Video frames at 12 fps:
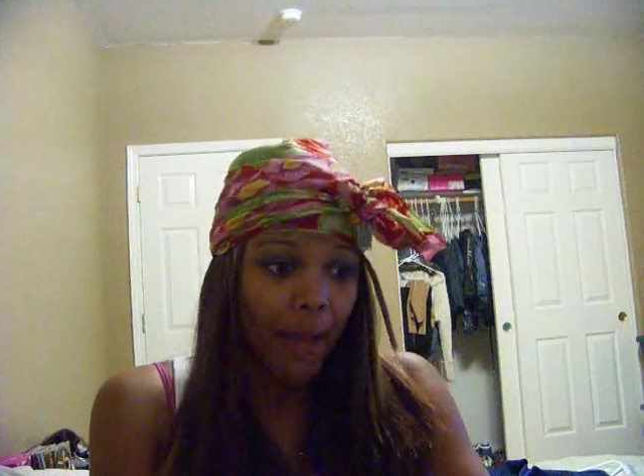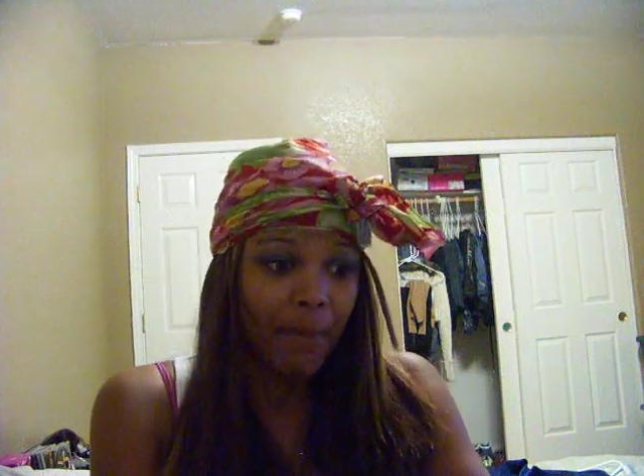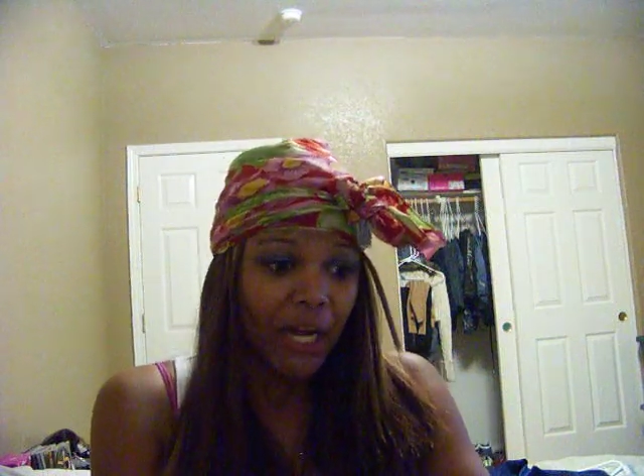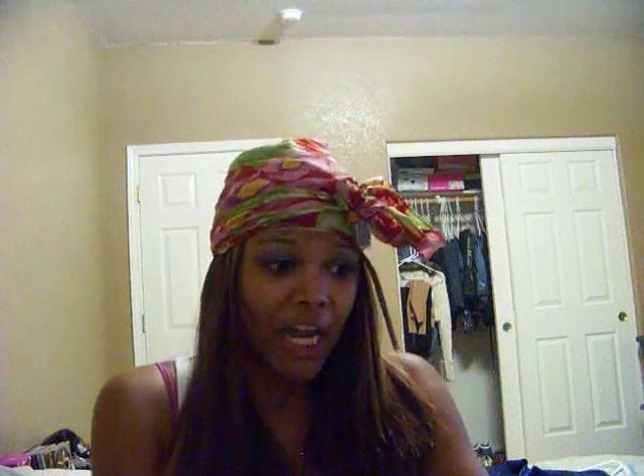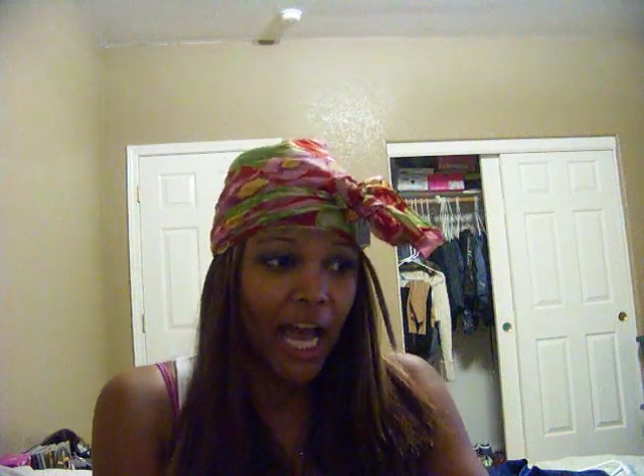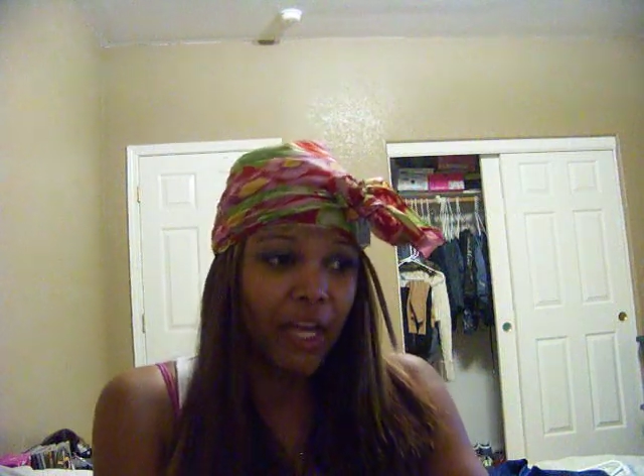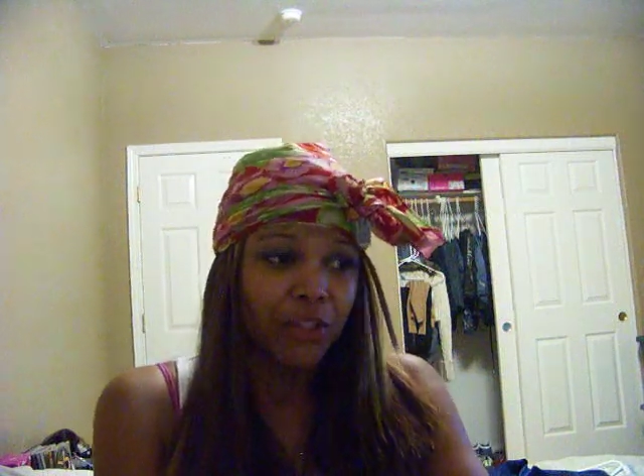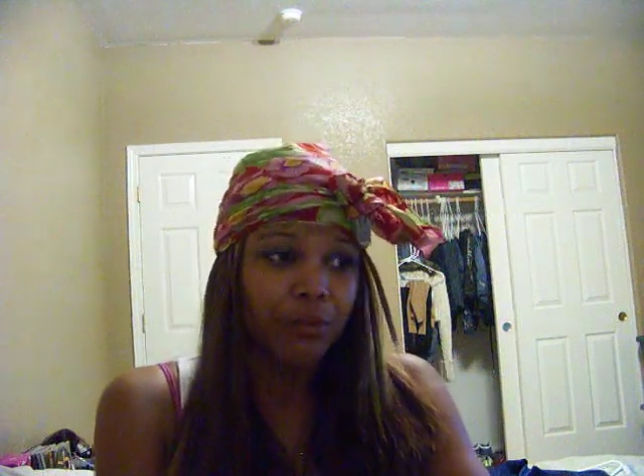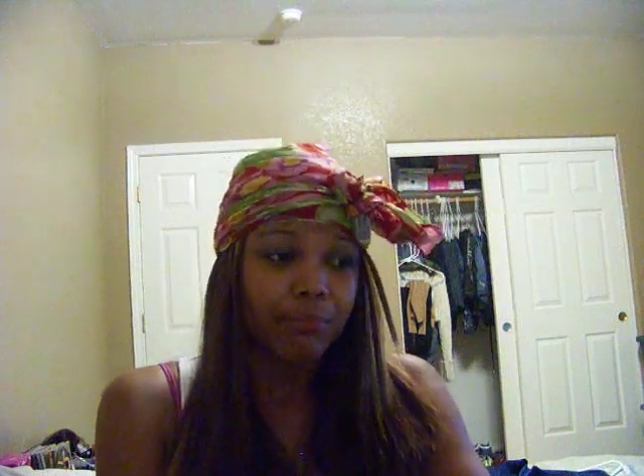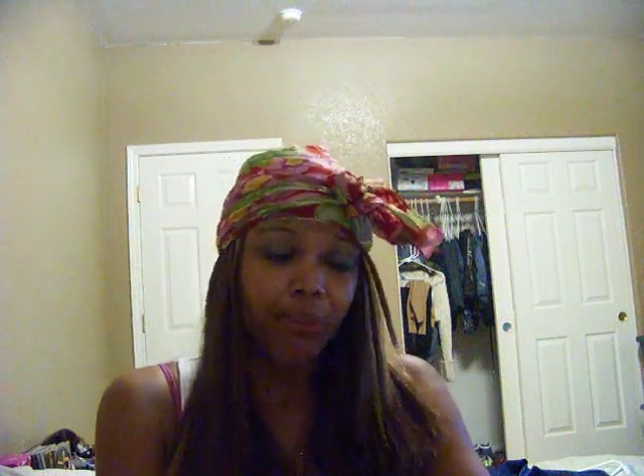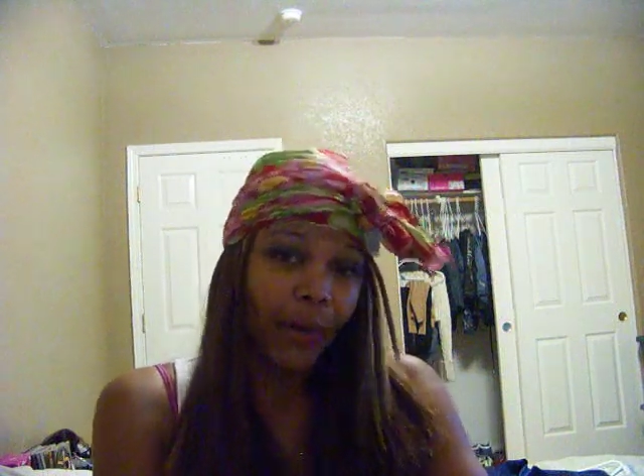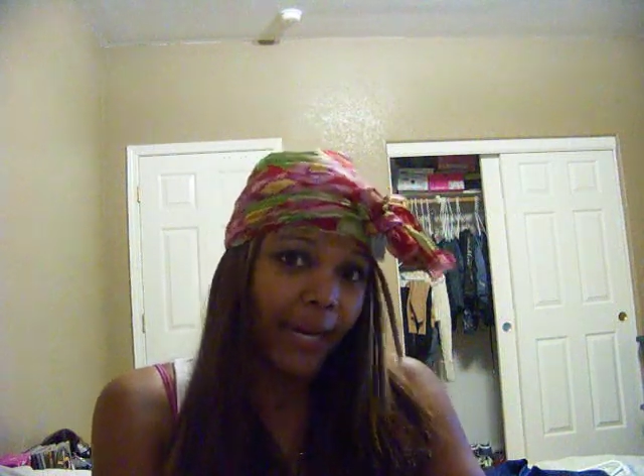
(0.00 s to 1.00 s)
about how you
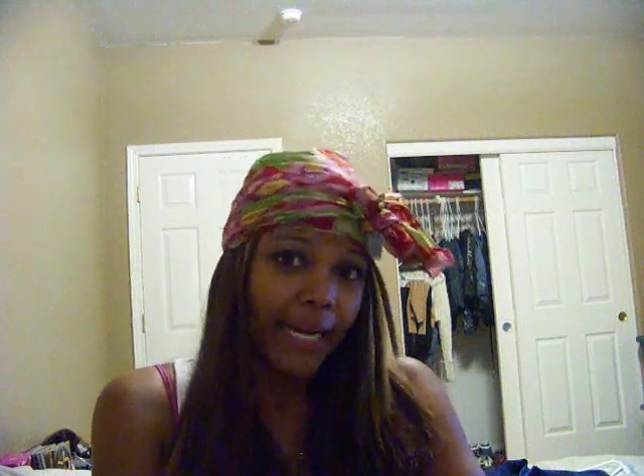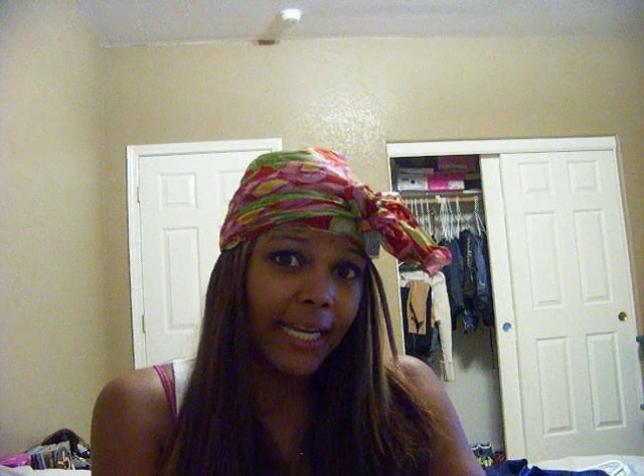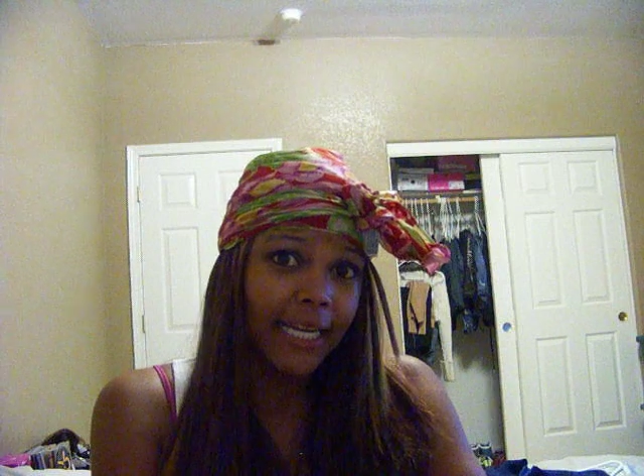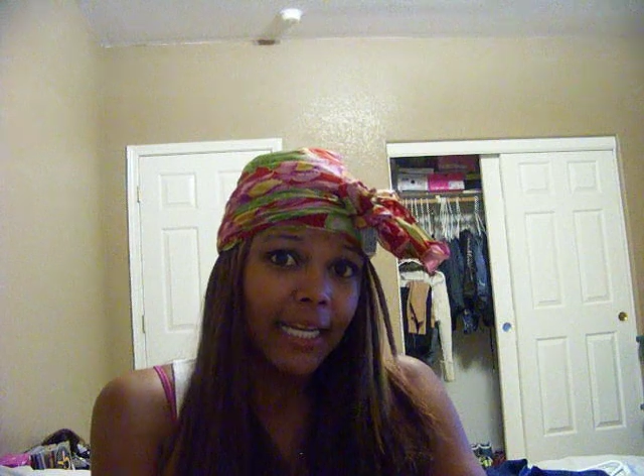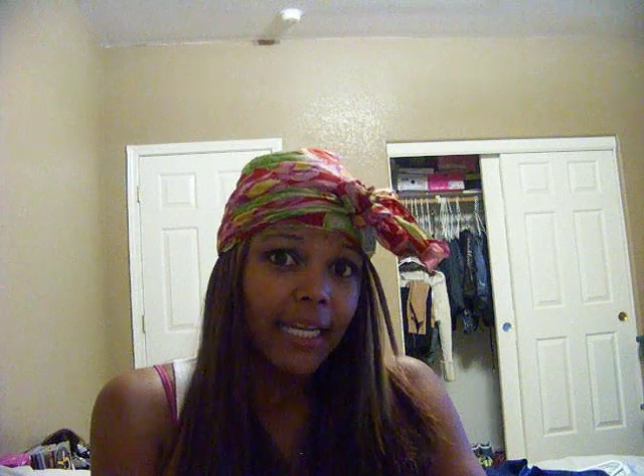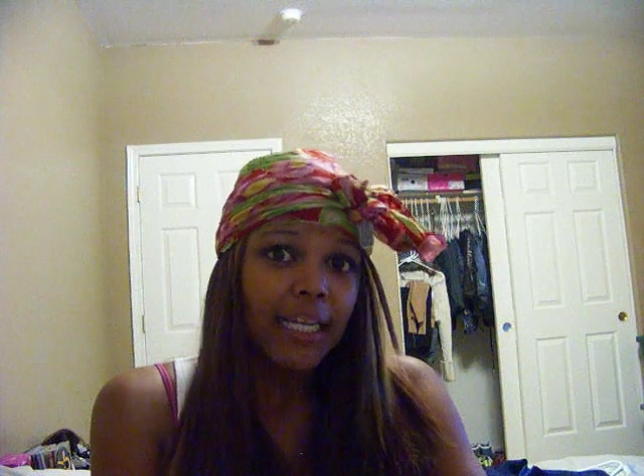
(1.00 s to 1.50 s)
braid,